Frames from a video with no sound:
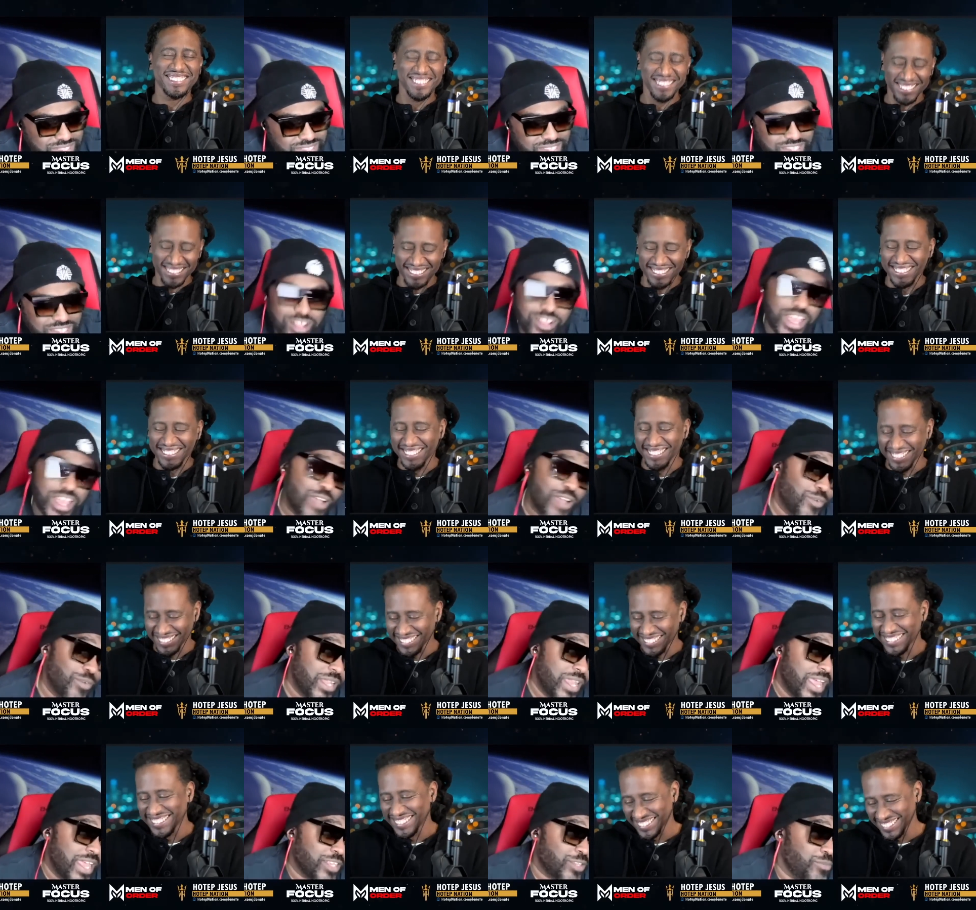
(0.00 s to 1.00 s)
Speaker 1: y'all gotta
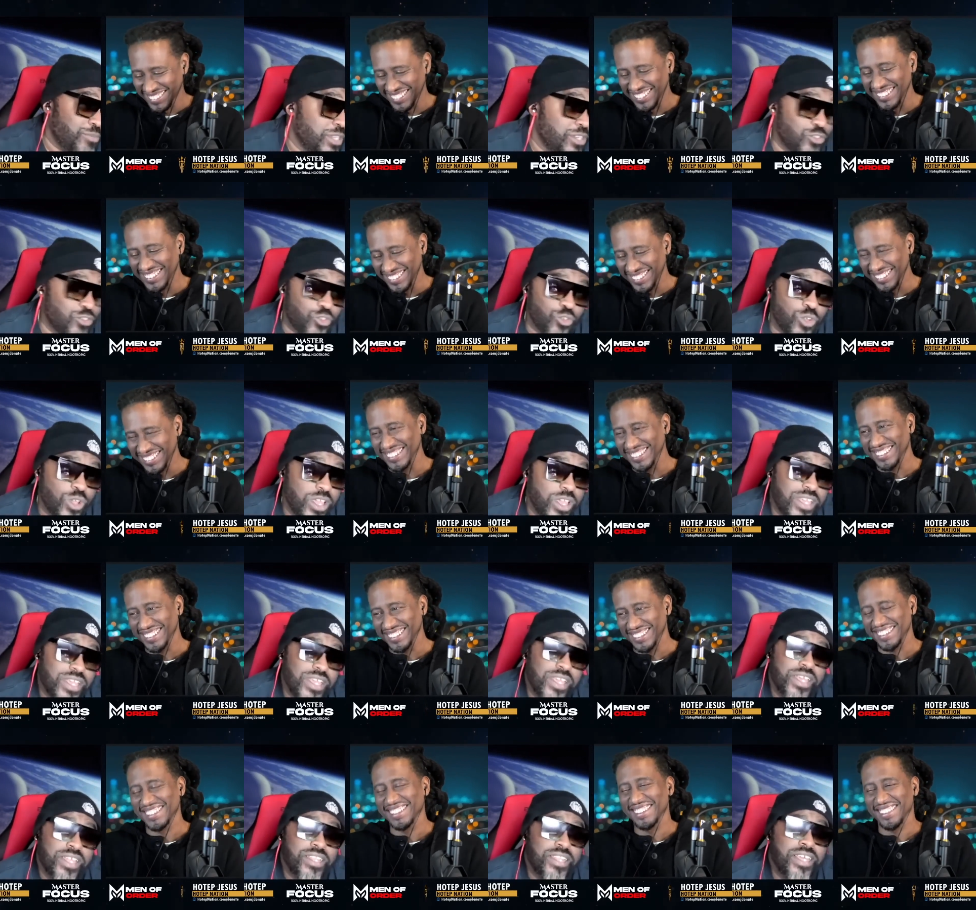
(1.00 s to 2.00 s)
relax, man. There's a,
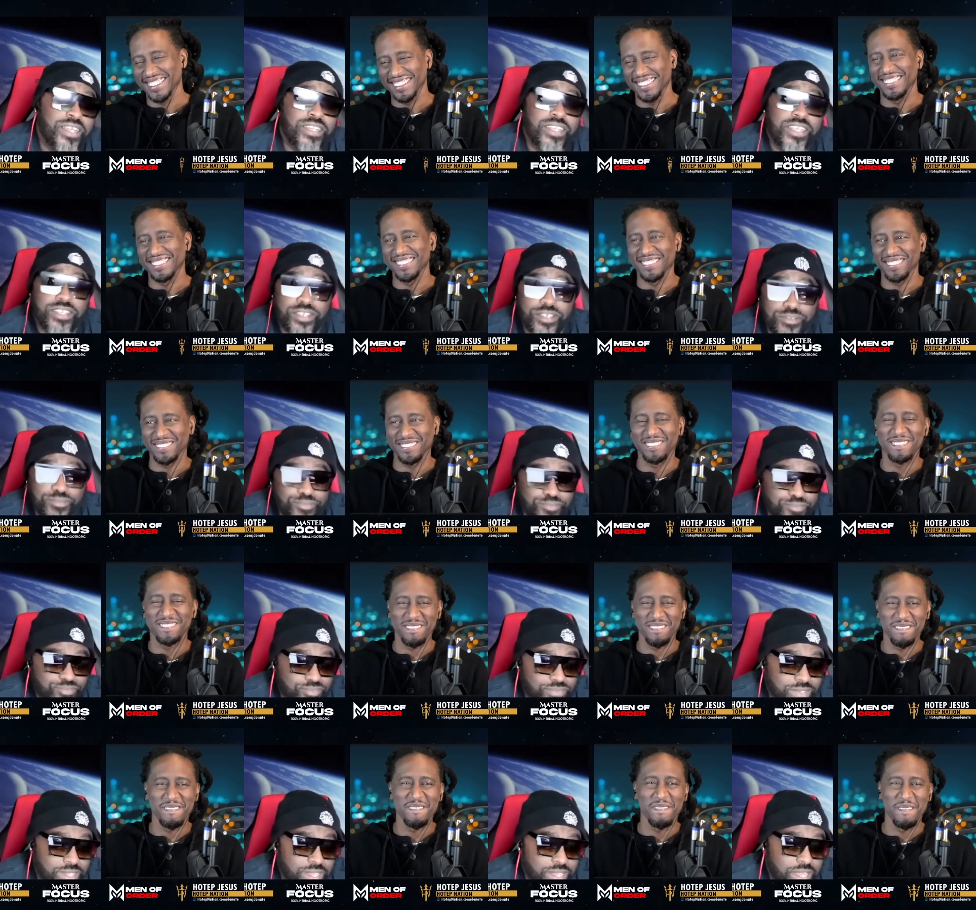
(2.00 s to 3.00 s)
like, listen.
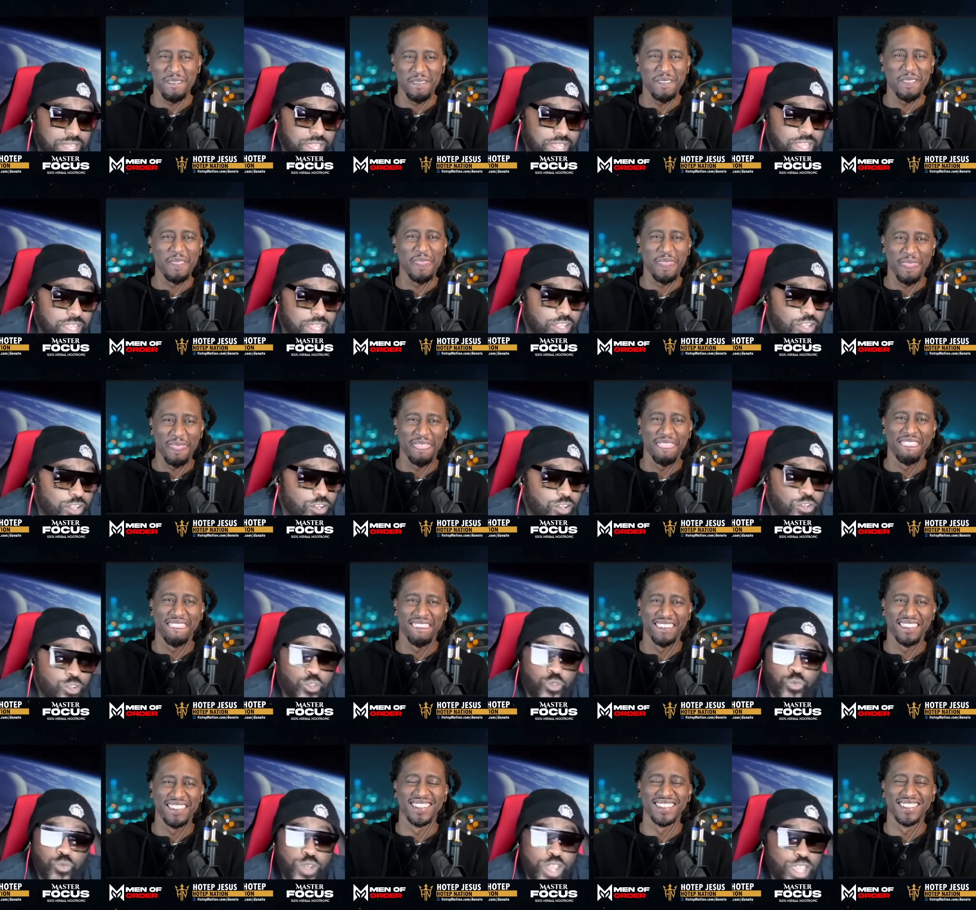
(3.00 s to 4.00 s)

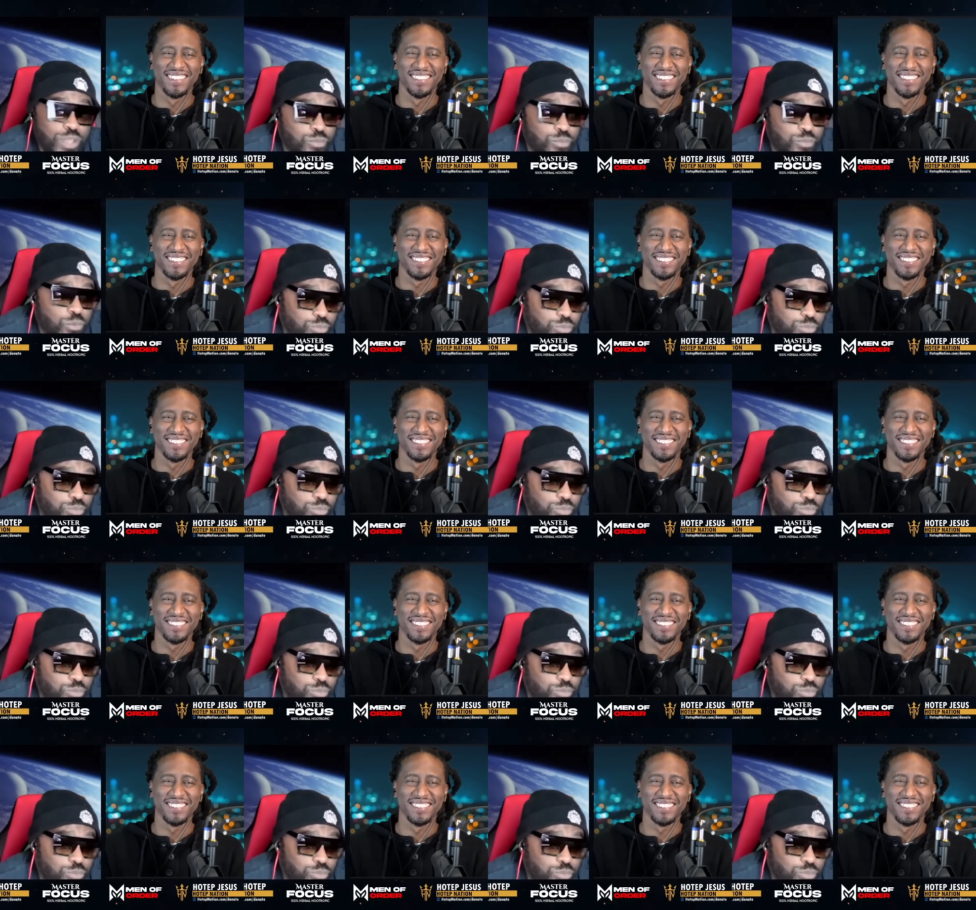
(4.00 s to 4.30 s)
There's way more